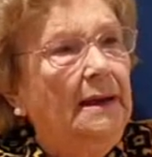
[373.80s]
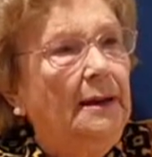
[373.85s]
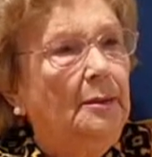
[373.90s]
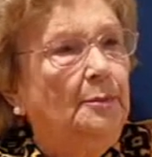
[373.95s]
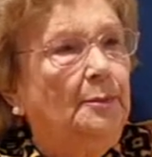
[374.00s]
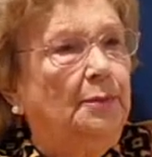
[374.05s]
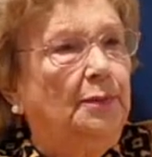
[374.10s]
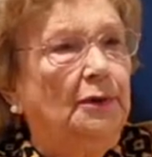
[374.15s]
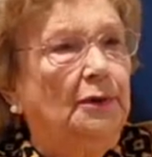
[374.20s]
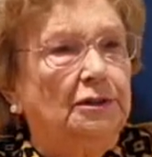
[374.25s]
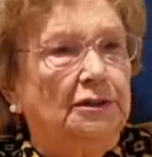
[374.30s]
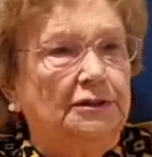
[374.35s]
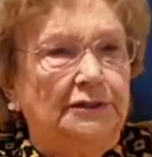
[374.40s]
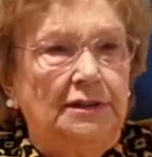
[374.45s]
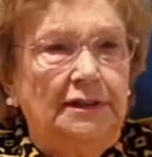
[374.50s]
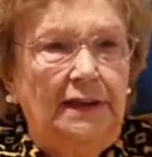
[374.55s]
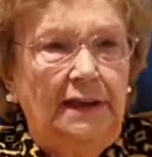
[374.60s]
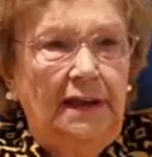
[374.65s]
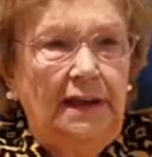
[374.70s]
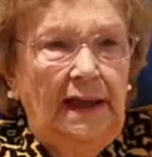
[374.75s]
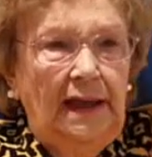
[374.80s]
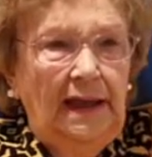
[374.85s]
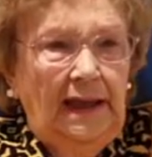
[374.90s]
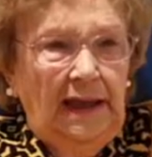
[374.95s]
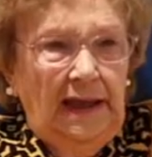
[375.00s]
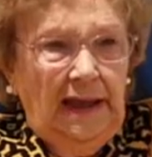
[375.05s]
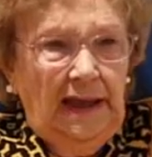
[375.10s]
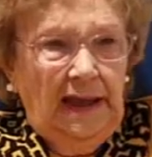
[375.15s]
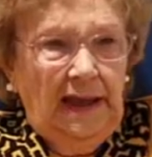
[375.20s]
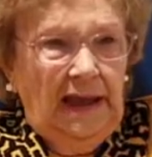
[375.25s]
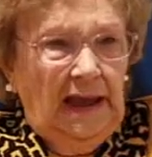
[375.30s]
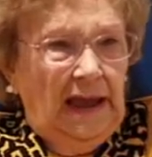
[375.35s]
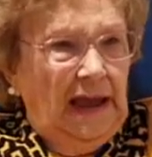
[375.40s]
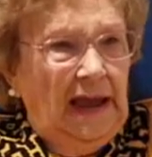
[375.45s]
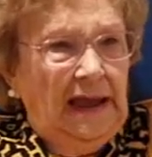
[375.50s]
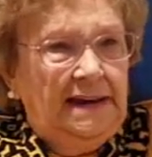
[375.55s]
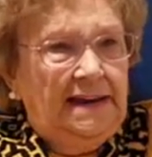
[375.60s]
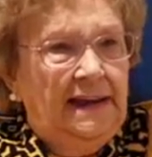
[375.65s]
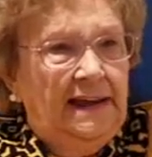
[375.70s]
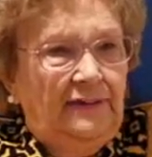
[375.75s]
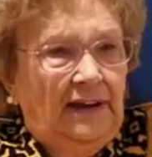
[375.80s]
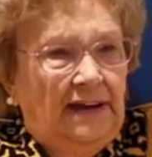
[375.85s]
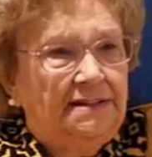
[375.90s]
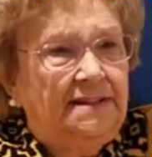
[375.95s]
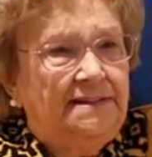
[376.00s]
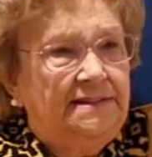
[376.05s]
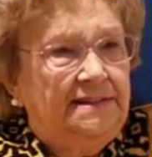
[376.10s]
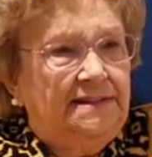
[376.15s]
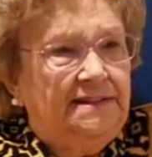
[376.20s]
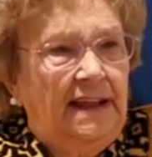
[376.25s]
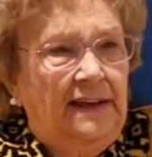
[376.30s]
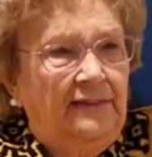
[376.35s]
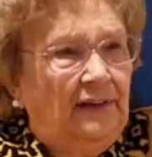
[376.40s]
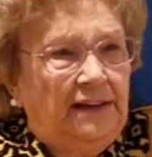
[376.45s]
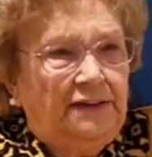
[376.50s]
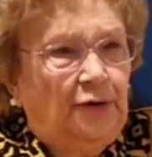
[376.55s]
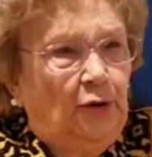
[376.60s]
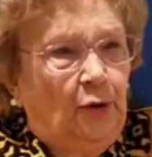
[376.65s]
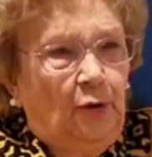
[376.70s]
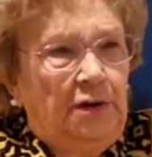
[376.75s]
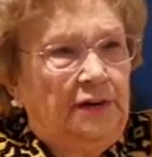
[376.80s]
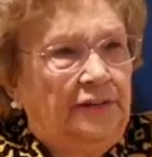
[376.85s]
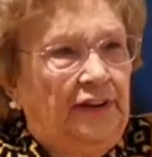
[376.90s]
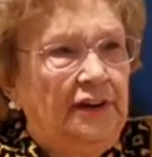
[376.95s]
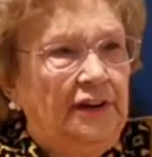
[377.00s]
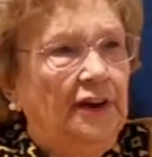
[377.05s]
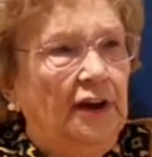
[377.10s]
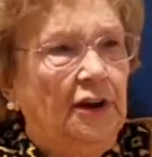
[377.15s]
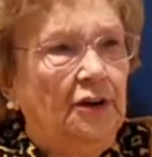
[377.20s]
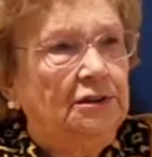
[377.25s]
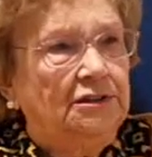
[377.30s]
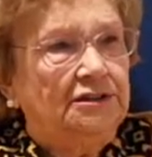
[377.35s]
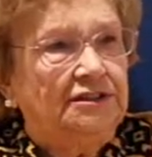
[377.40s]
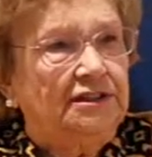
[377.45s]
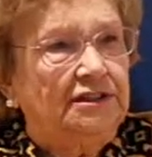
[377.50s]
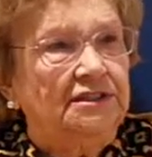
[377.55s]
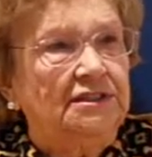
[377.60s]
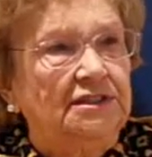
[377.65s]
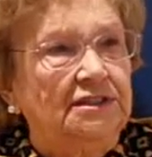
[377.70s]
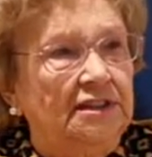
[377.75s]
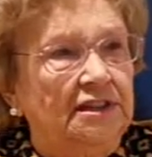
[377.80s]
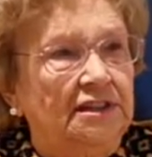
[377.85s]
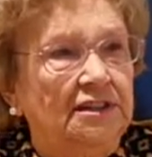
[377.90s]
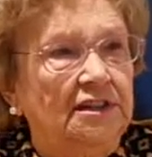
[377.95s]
But I never told the nurses,